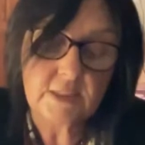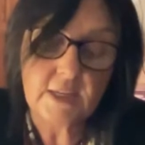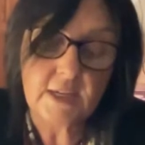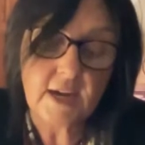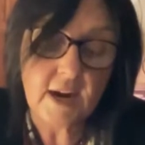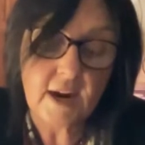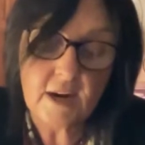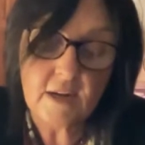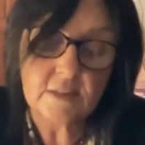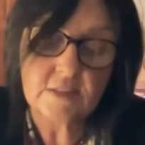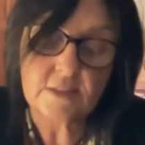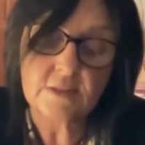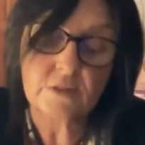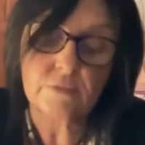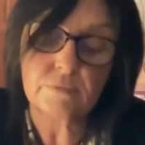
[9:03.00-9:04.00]
the
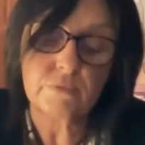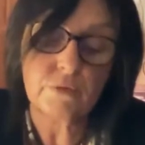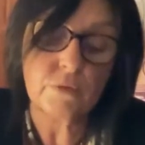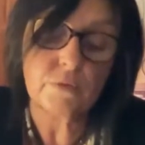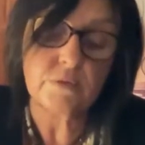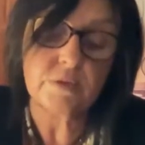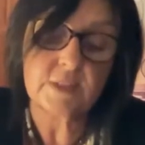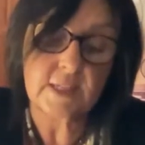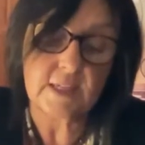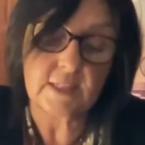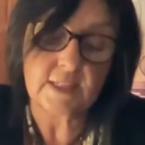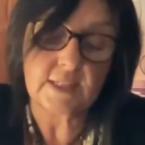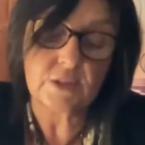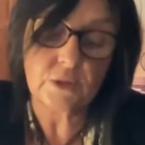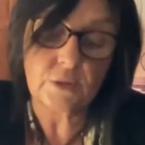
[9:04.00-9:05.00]
carcasses of roads that
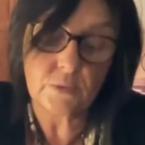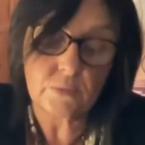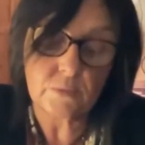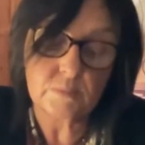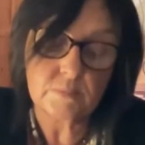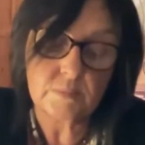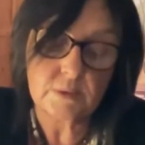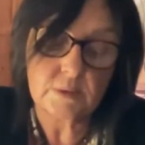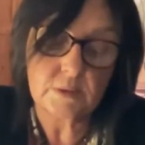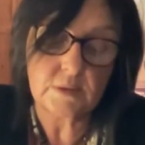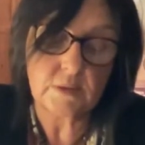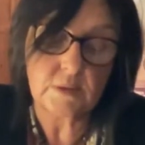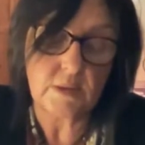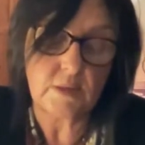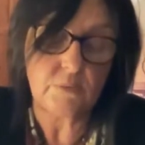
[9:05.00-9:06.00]
lead home,
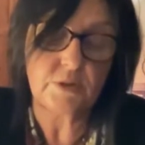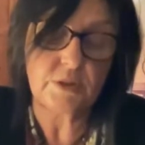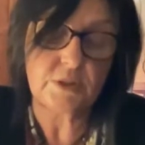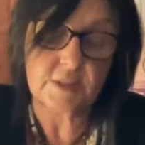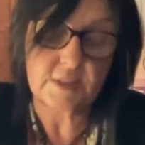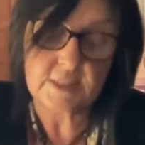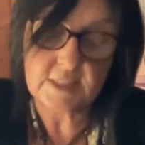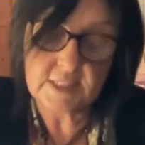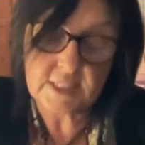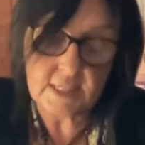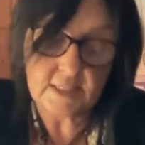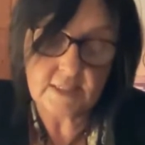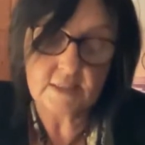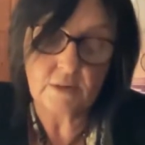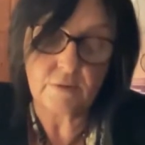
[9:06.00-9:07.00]
which is a
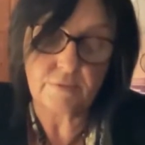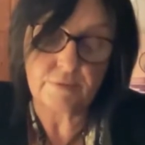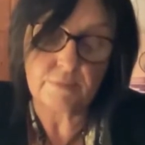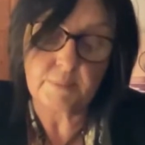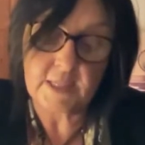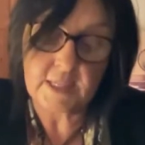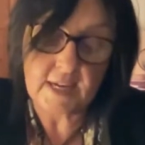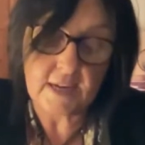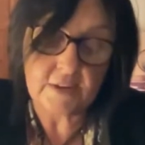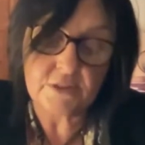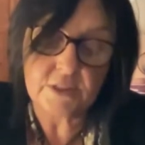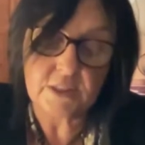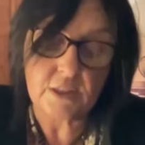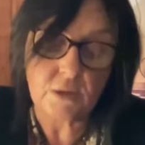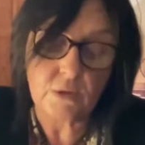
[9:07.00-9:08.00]
state of
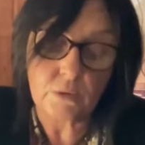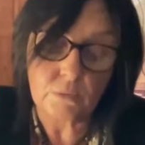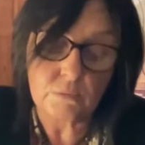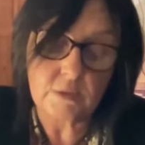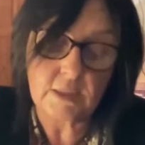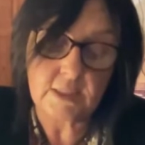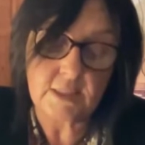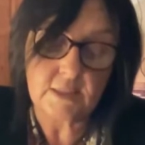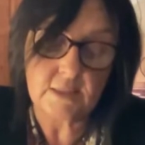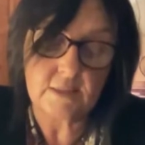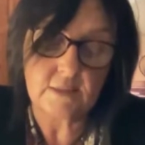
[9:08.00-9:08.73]
familiarity only.